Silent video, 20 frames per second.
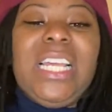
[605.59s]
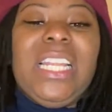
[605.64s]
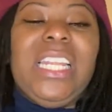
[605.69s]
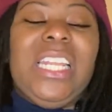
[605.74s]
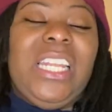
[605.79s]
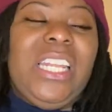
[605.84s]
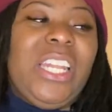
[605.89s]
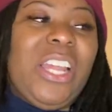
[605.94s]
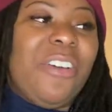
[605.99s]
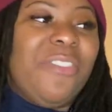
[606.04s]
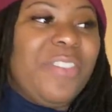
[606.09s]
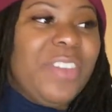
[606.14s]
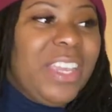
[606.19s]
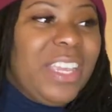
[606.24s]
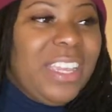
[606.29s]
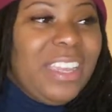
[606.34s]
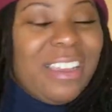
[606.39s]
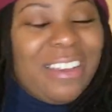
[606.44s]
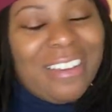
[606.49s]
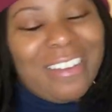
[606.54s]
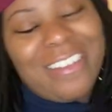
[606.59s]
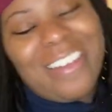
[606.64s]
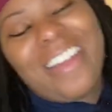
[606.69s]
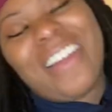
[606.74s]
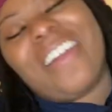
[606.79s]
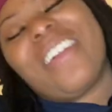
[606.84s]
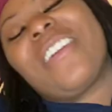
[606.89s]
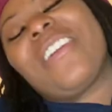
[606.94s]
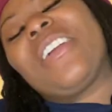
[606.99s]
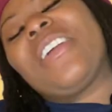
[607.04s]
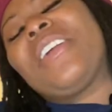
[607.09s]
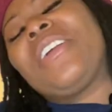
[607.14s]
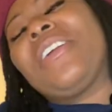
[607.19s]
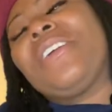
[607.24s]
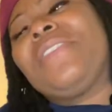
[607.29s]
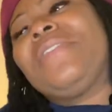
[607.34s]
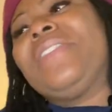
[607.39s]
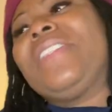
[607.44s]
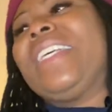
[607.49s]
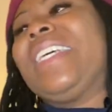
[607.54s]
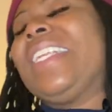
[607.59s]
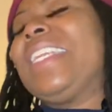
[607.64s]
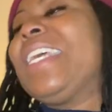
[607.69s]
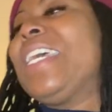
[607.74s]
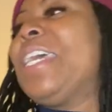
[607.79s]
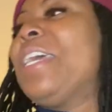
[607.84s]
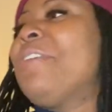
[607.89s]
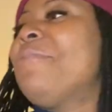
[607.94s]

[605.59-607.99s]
loving your curves and